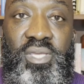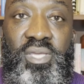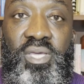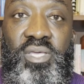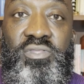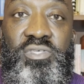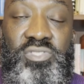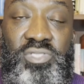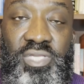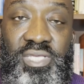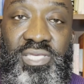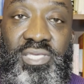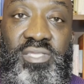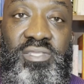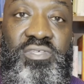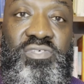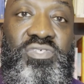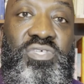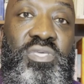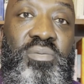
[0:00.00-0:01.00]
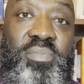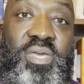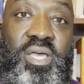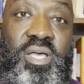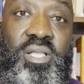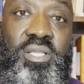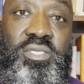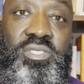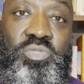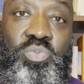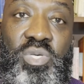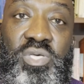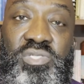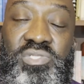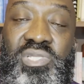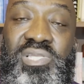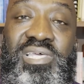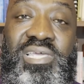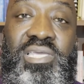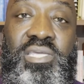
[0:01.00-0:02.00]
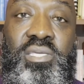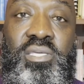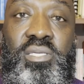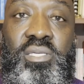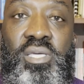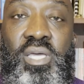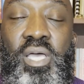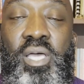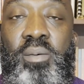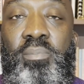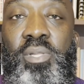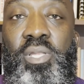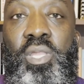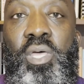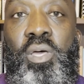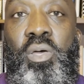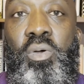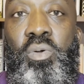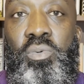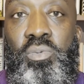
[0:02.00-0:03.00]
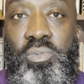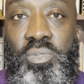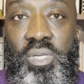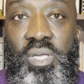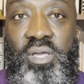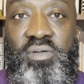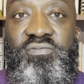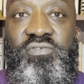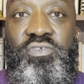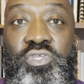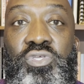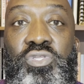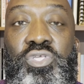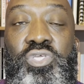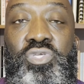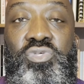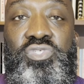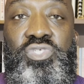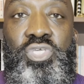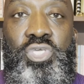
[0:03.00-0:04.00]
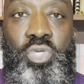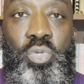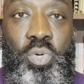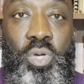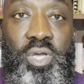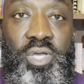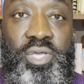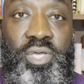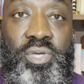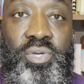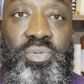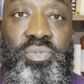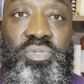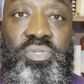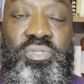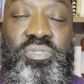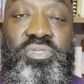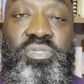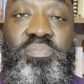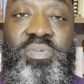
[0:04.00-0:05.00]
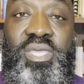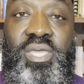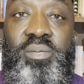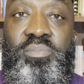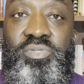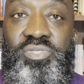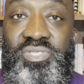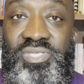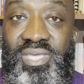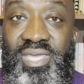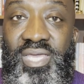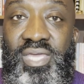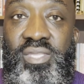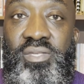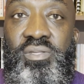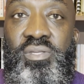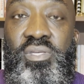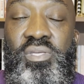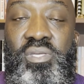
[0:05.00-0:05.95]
There's a link in this email as well as a link uh, below uh, for to use the QR code to be able to get